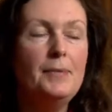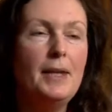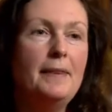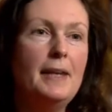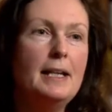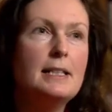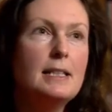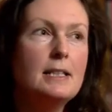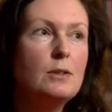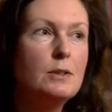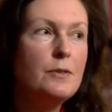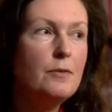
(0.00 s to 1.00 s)
And that's the
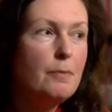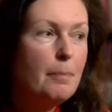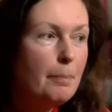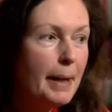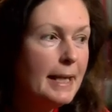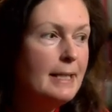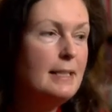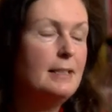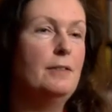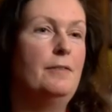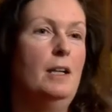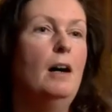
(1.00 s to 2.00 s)
sort of basis
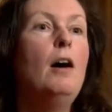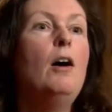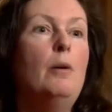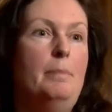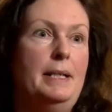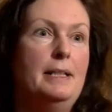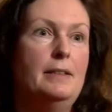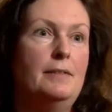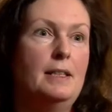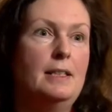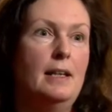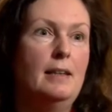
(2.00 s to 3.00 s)
of the heartbeat of
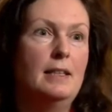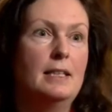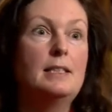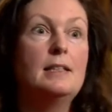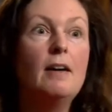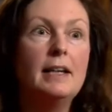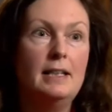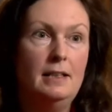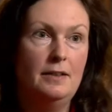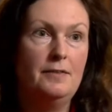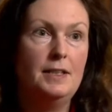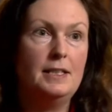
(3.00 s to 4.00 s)
the sun, the
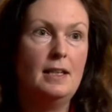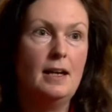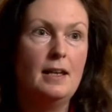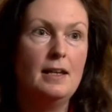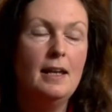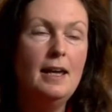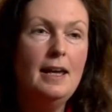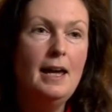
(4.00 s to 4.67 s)
cycle of the sun.